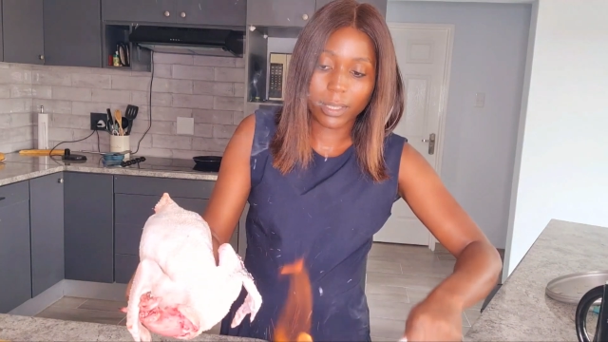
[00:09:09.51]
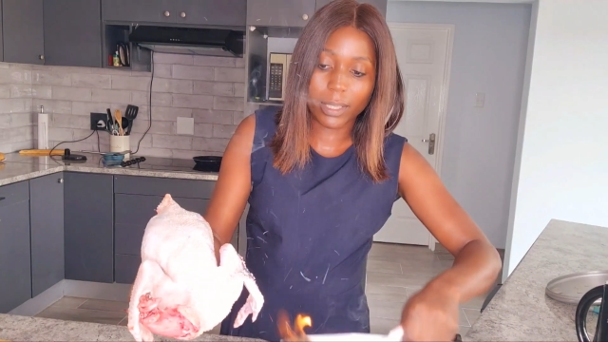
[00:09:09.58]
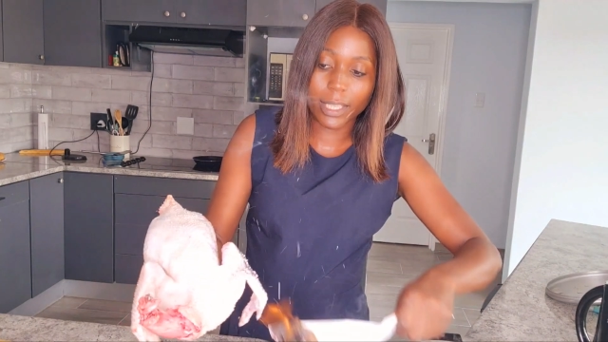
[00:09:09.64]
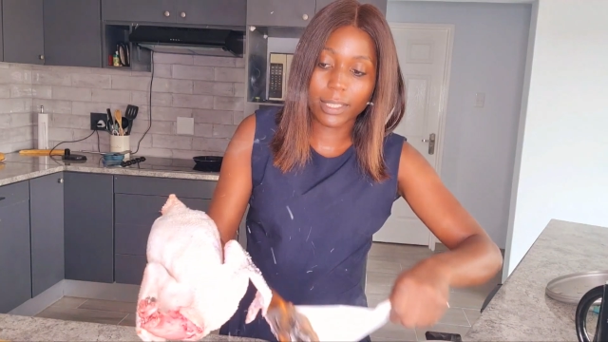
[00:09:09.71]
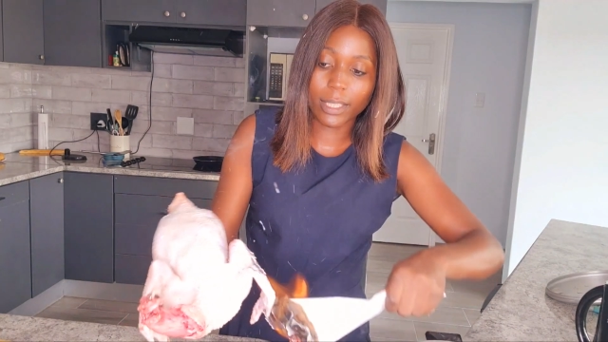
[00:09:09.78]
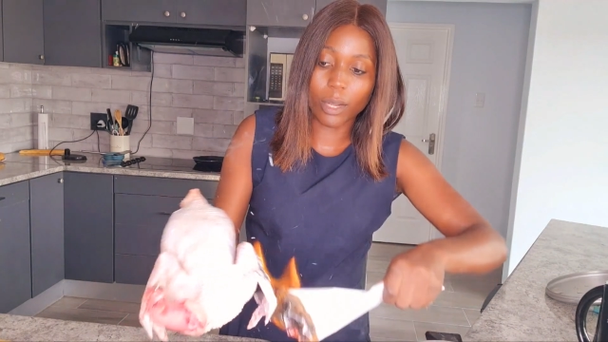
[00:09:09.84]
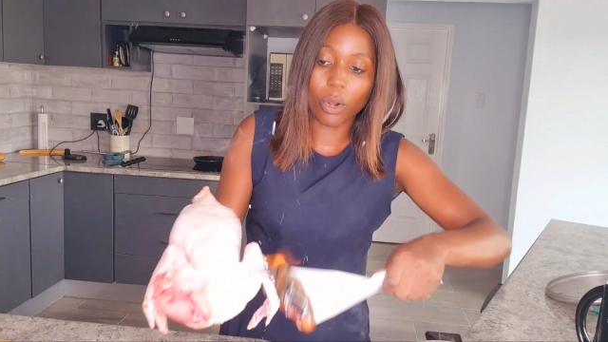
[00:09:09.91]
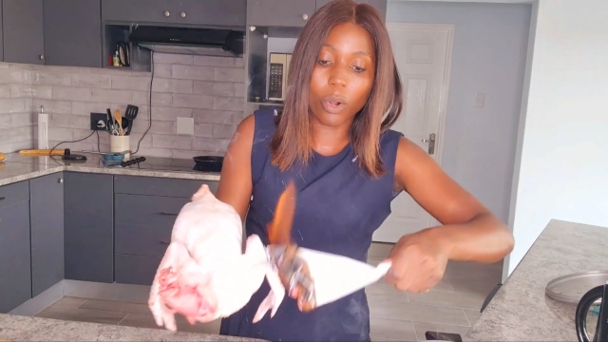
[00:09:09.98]

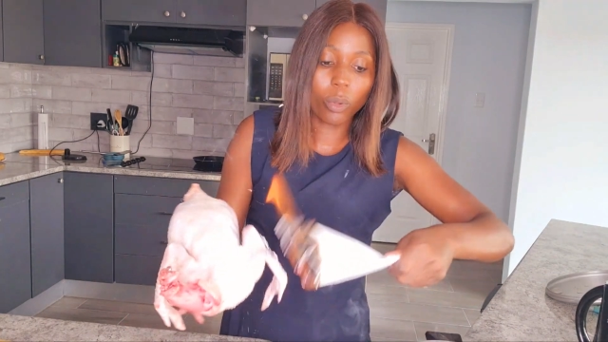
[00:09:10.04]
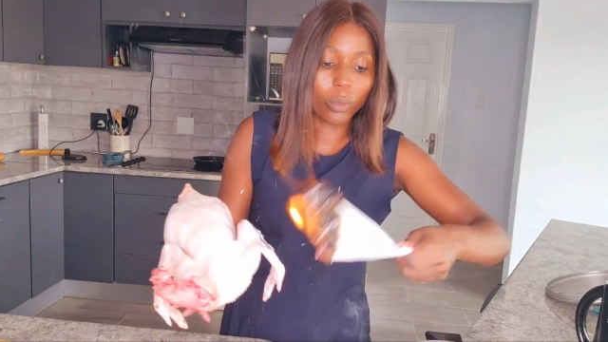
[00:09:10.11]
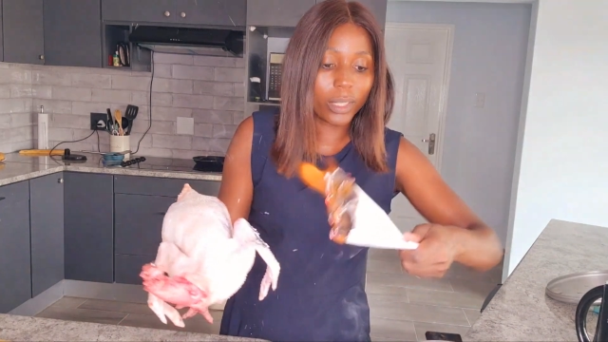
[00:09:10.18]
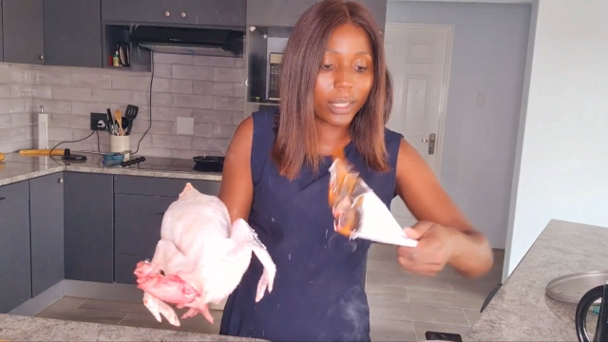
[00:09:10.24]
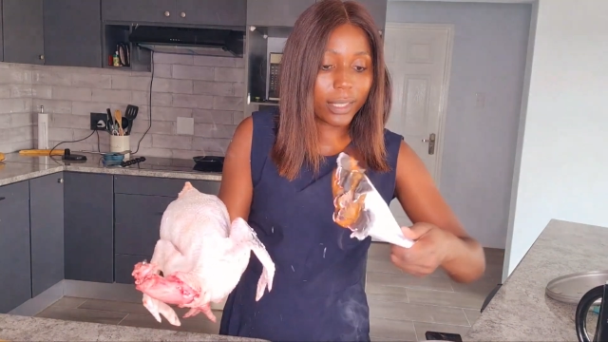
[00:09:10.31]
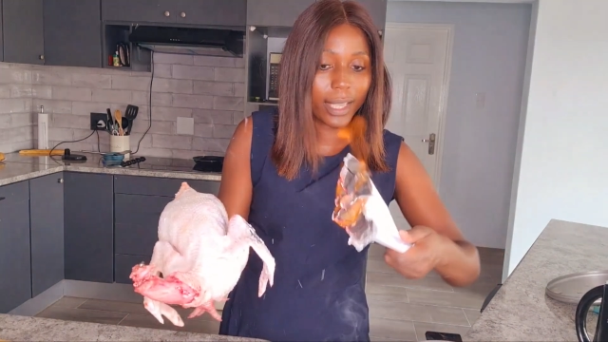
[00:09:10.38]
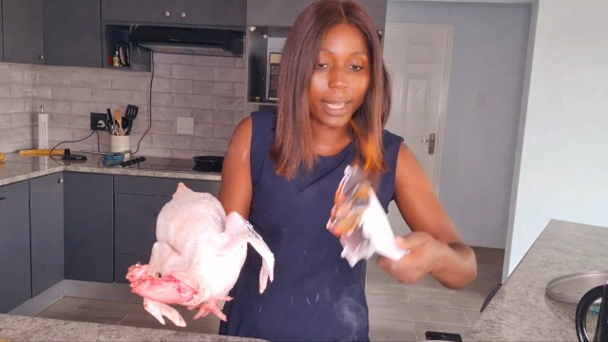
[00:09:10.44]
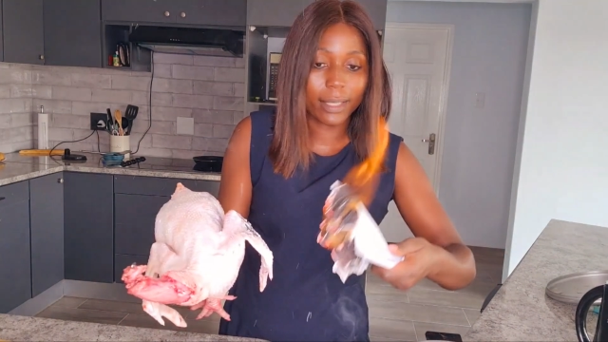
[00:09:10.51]
there's a hole
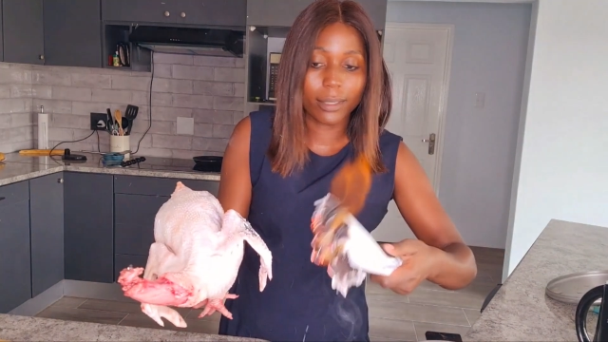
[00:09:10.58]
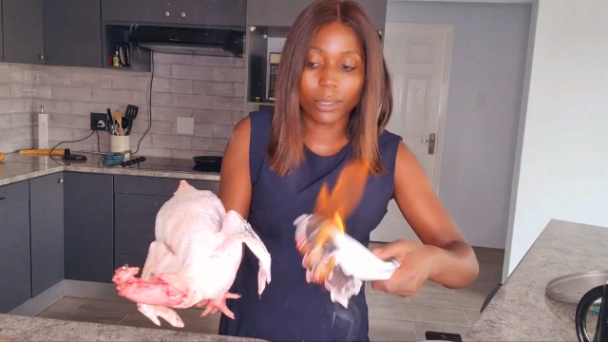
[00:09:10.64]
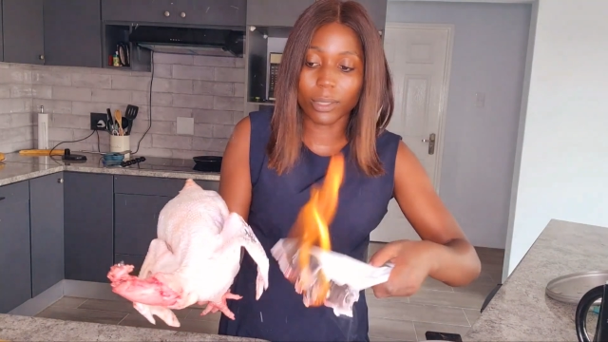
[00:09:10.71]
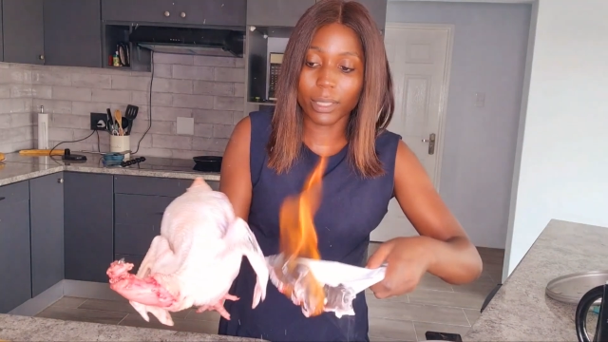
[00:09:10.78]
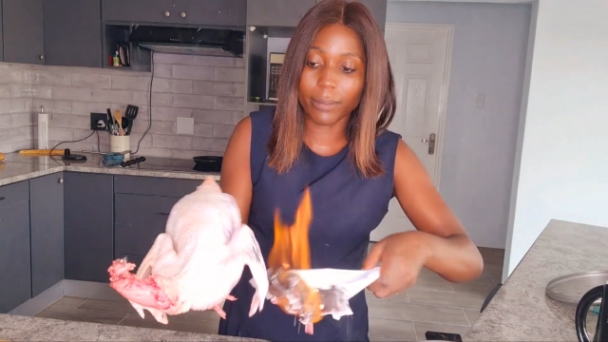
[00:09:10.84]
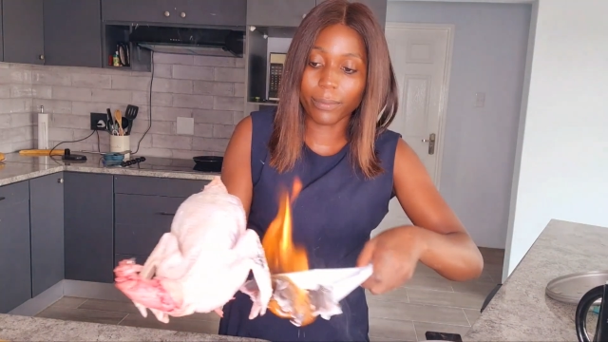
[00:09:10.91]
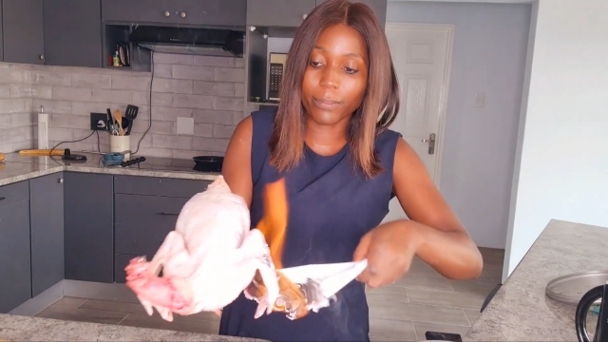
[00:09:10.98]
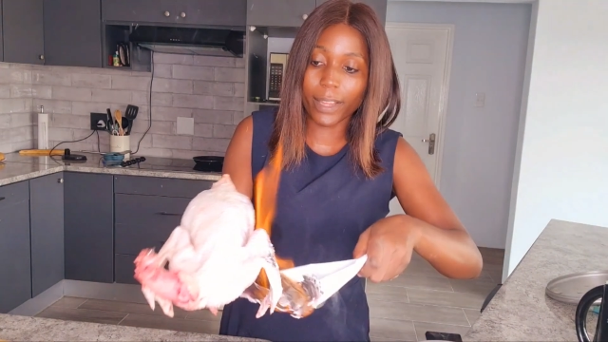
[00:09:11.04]
beside,
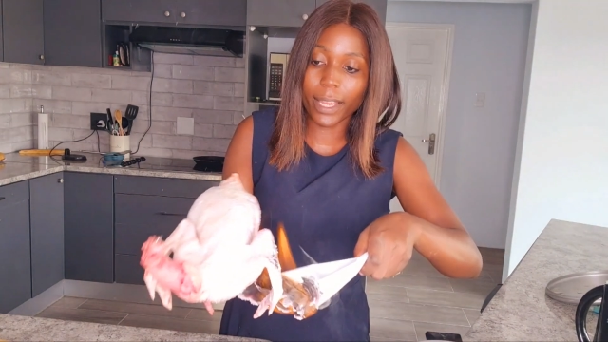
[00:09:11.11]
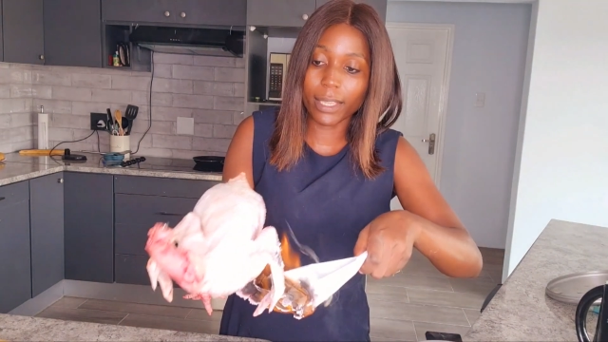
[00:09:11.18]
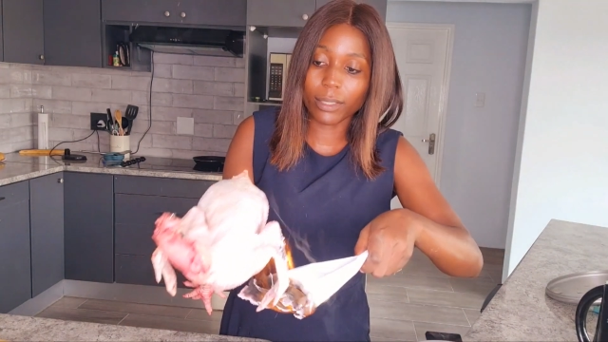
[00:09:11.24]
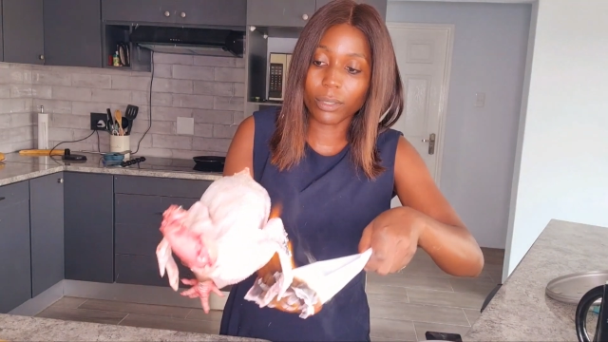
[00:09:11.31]
so the fire